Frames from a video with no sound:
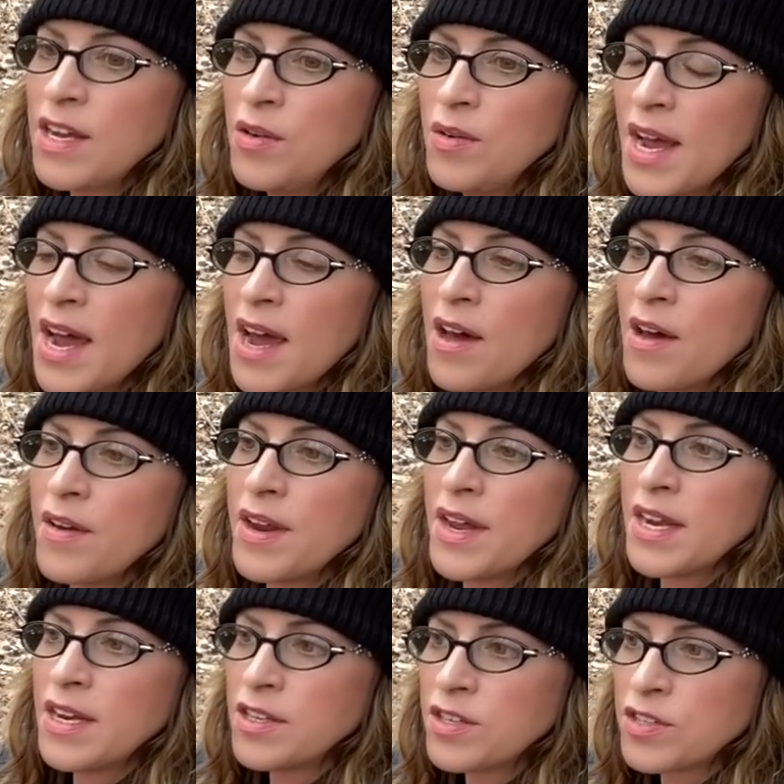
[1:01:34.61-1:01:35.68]
you down
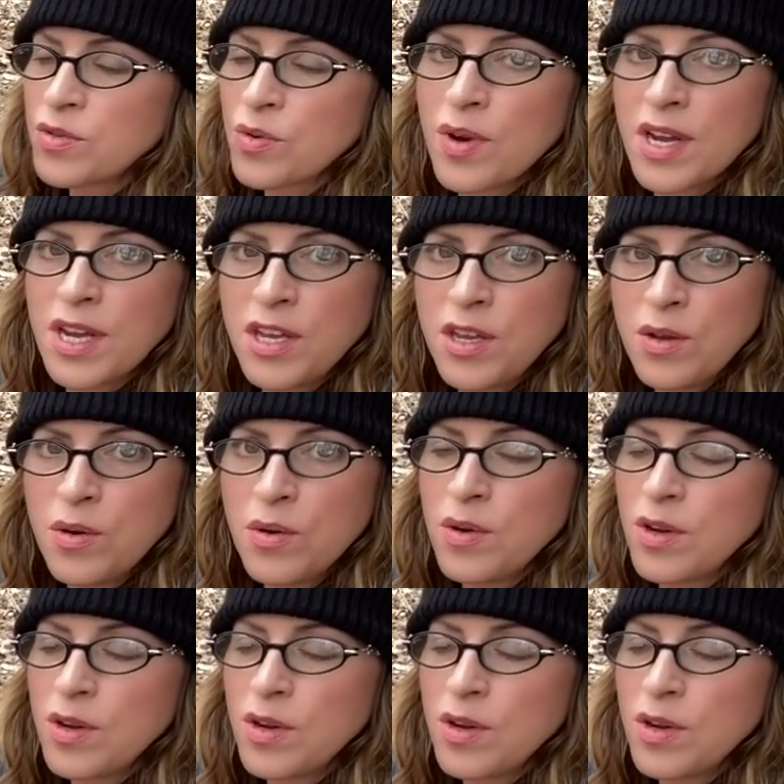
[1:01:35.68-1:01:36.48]
and destroying you,